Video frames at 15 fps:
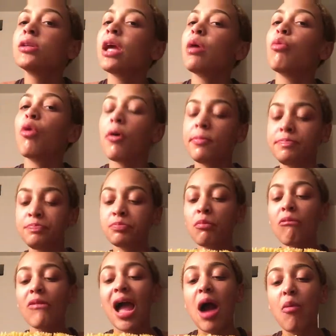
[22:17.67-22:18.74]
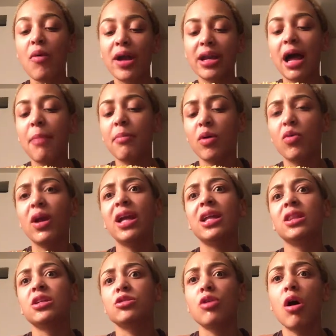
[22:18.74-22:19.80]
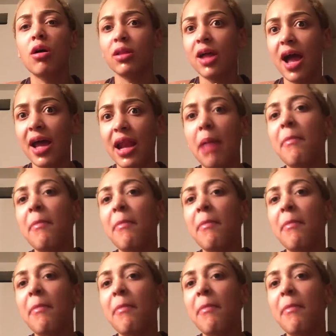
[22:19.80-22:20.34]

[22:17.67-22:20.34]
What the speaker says: okay, well, I'm gonna wait in this long line.